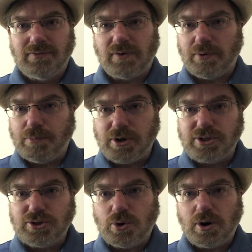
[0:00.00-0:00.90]
from a
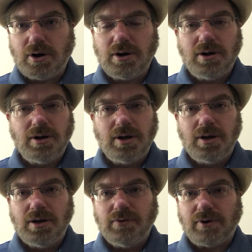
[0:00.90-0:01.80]
bookstore,
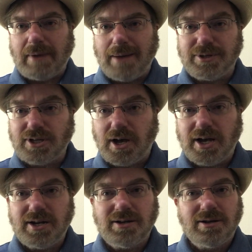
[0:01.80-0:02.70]
from
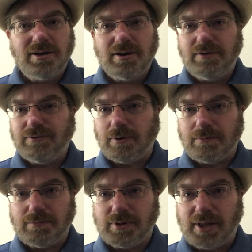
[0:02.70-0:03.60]
Amazon,
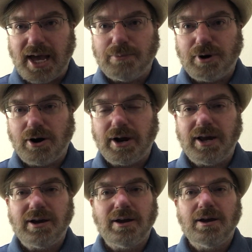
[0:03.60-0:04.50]
from a
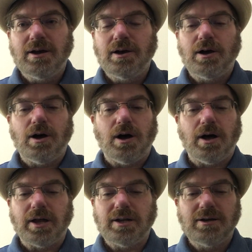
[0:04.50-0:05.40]
library,
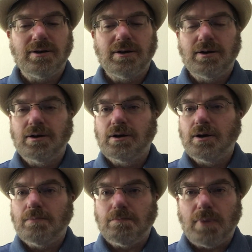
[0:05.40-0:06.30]
on
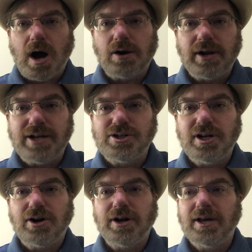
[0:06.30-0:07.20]
modern
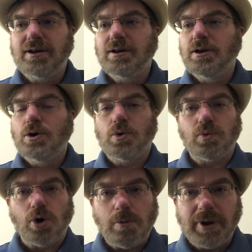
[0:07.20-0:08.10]
engineering,
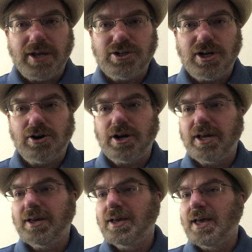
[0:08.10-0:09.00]
Roman
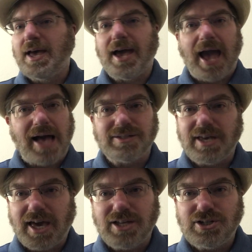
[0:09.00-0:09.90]
engineering,
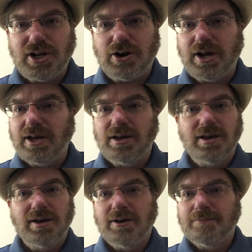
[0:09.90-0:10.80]
Aztec engineering,
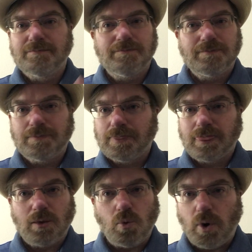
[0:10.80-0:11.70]

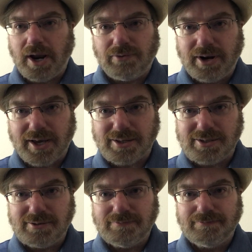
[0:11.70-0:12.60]
whatever it
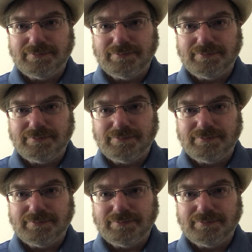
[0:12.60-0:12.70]
is,